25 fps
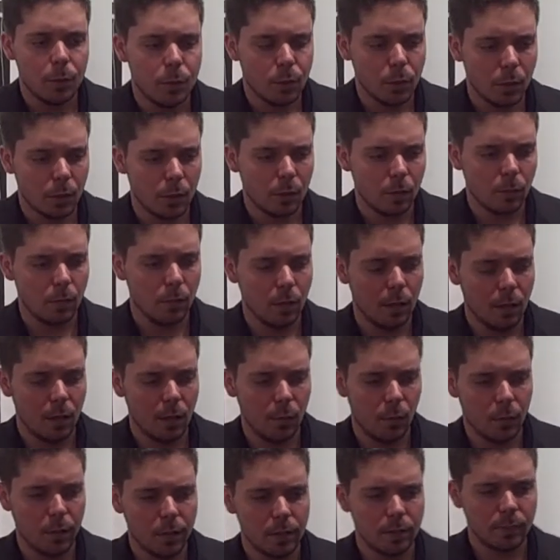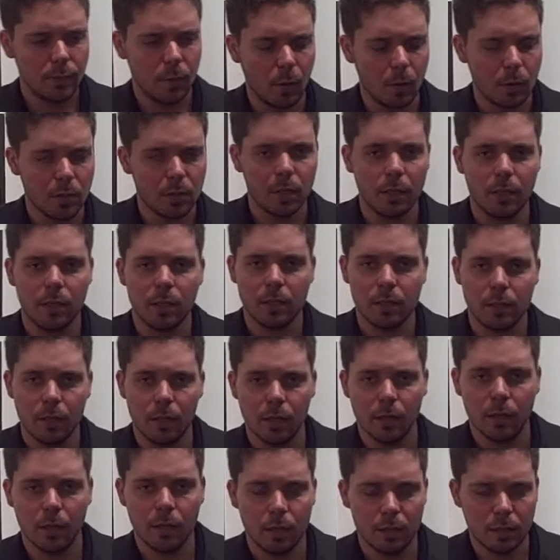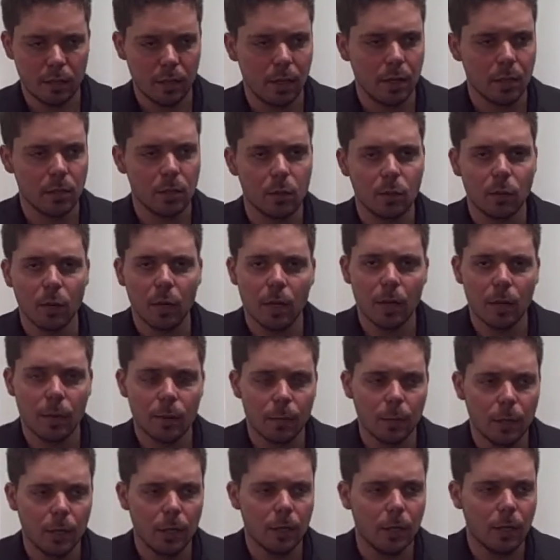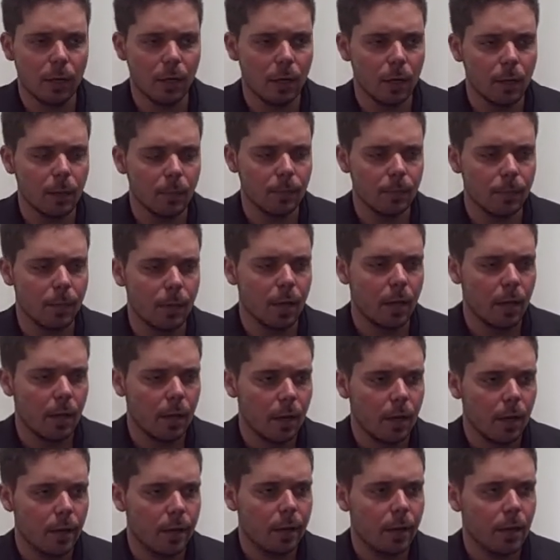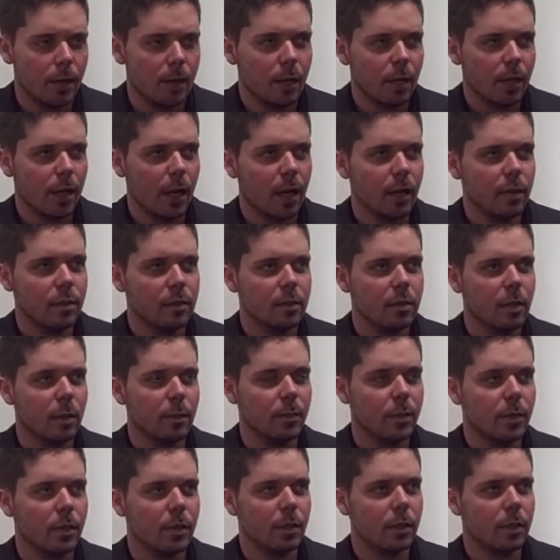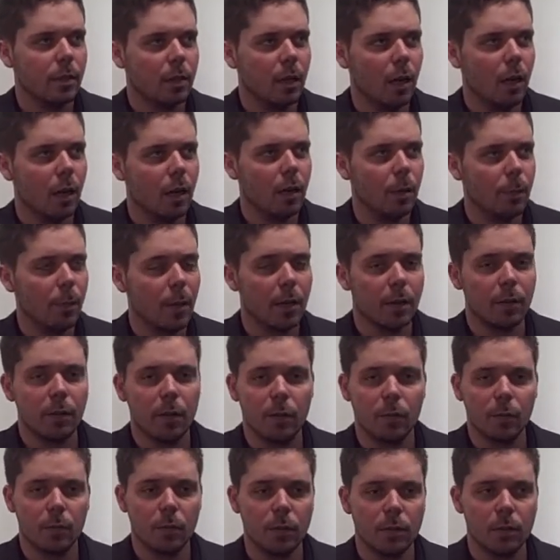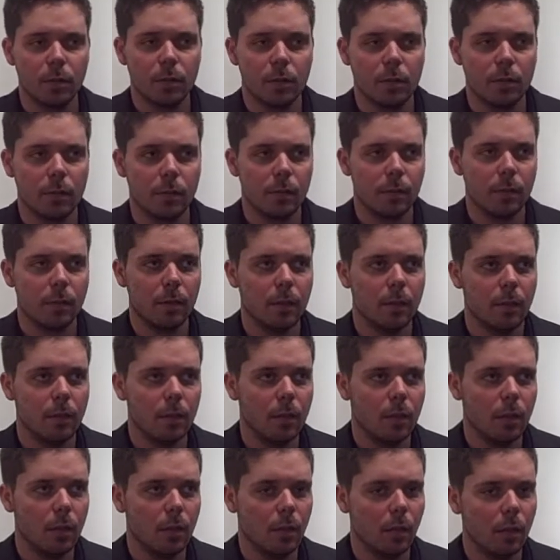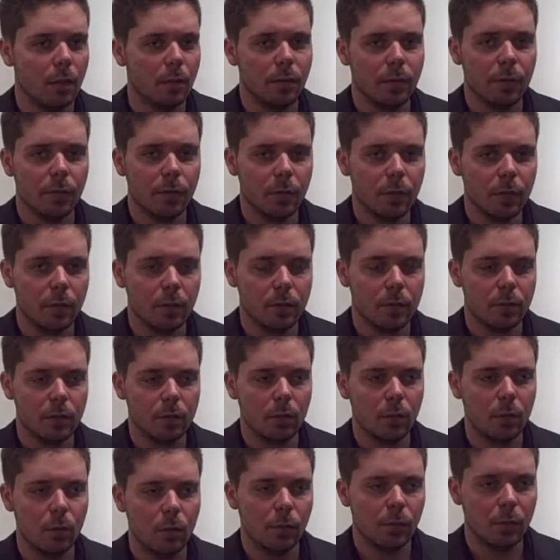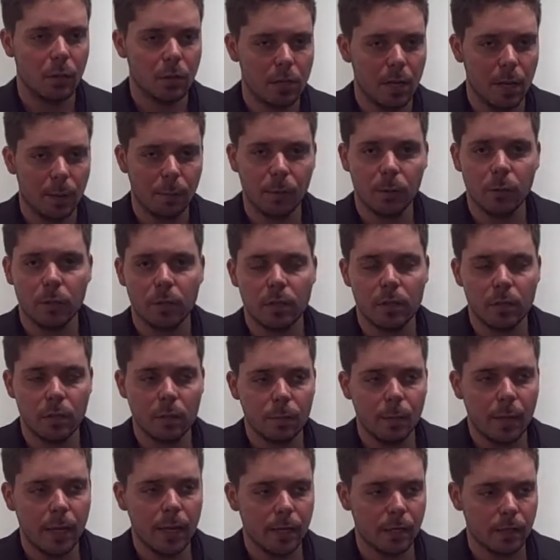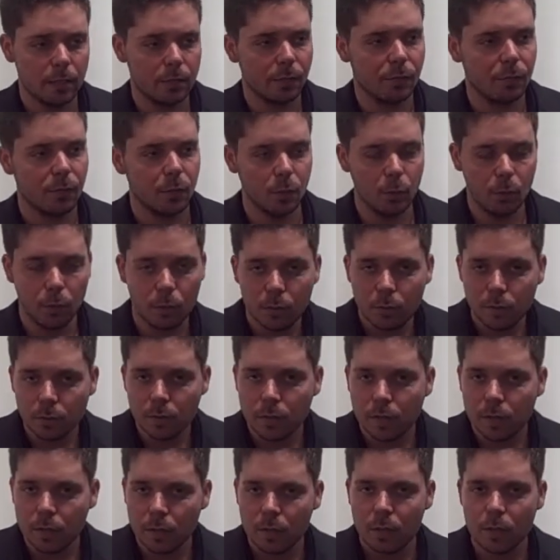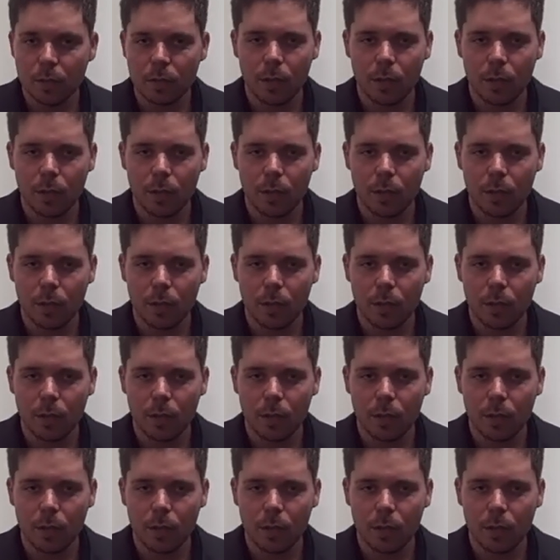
Sure. Well, it was focused on the aesthetics, you're right. But concept back then was a little different. So, for example, you'll see paintings of fruit, you'll see